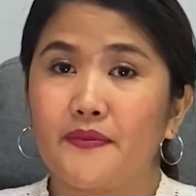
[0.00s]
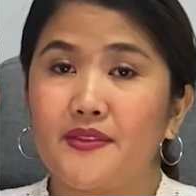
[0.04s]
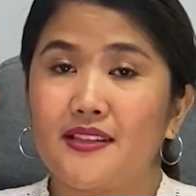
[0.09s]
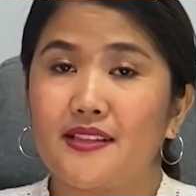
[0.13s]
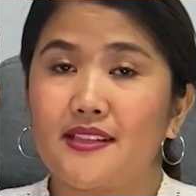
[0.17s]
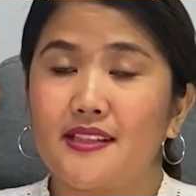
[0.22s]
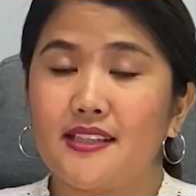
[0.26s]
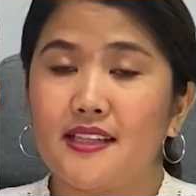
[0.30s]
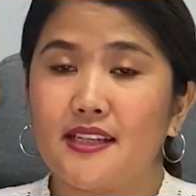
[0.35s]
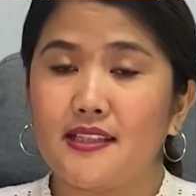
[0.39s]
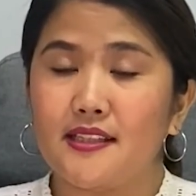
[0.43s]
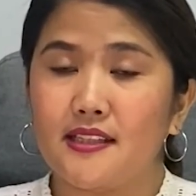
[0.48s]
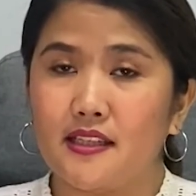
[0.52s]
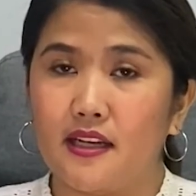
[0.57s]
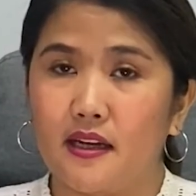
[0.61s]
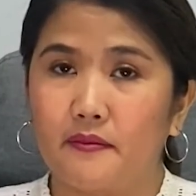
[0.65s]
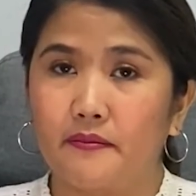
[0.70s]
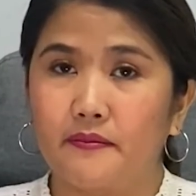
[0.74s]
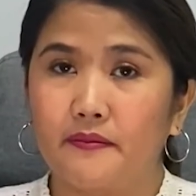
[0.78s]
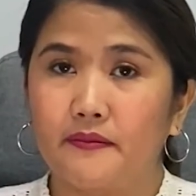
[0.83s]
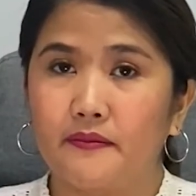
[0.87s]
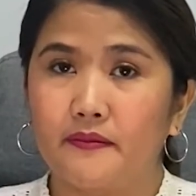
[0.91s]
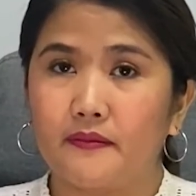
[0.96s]

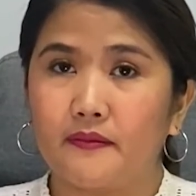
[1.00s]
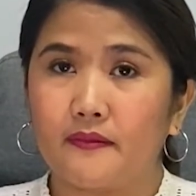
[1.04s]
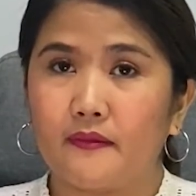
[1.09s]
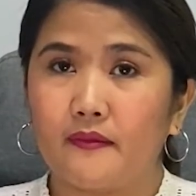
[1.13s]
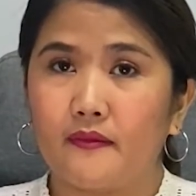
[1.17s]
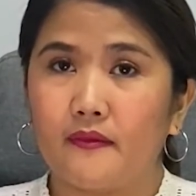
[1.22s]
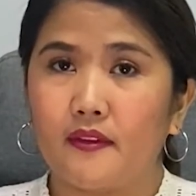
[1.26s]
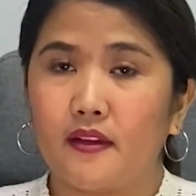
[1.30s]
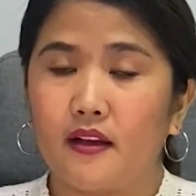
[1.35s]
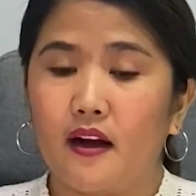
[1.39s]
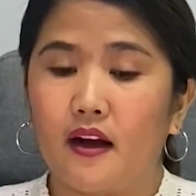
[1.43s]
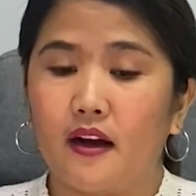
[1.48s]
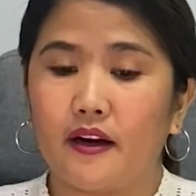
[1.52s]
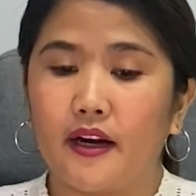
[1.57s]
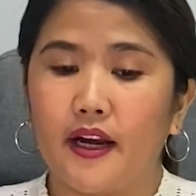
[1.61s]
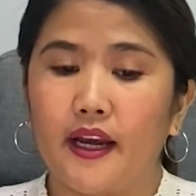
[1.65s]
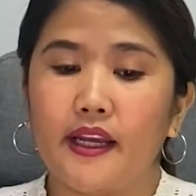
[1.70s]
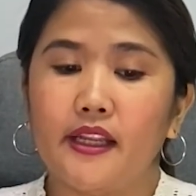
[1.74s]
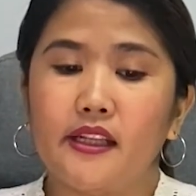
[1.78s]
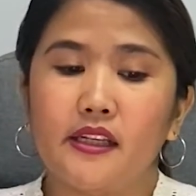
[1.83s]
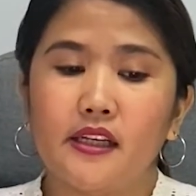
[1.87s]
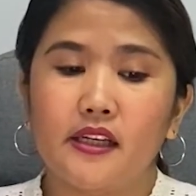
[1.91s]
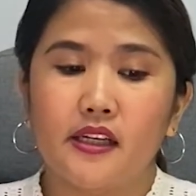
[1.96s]
system. All
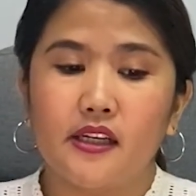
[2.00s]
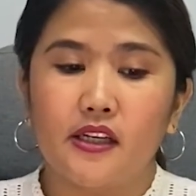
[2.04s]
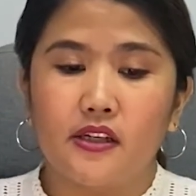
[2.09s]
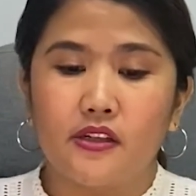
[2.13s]
right.